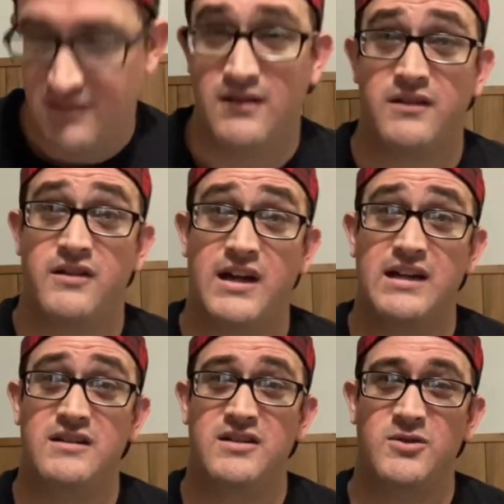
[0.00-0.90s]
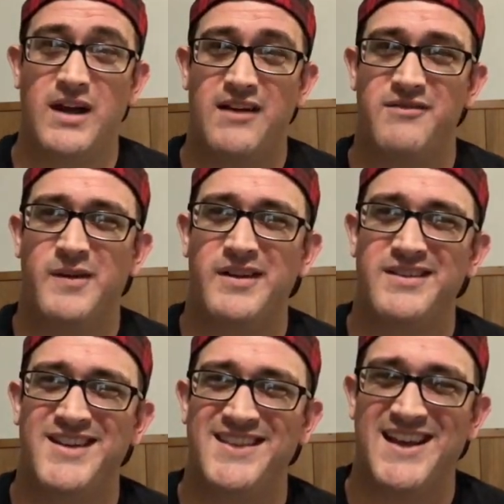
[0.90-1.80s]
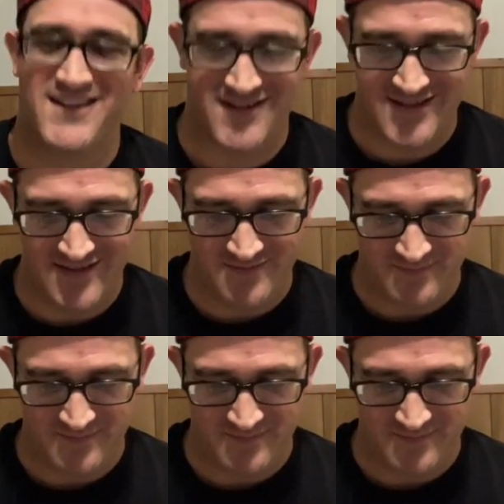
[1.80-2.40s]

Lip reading: Excited to have seen that card.